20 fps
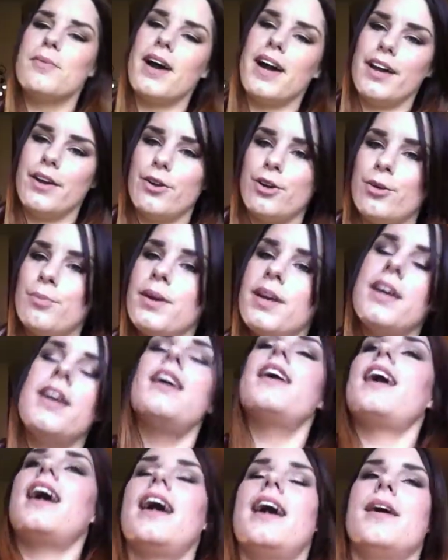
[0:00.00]
iHerb,
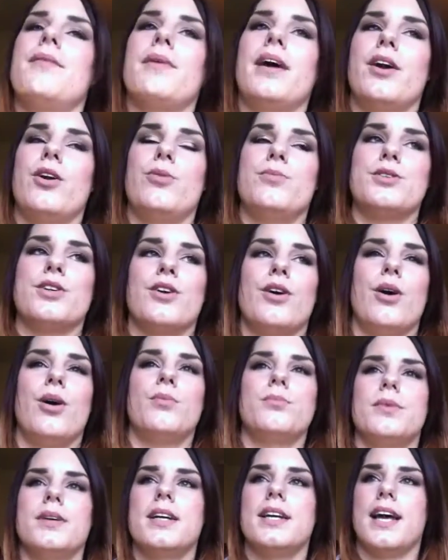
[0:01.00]

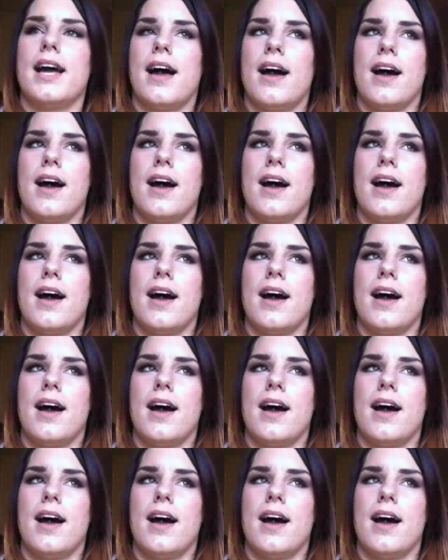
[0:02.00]
iHerb.com.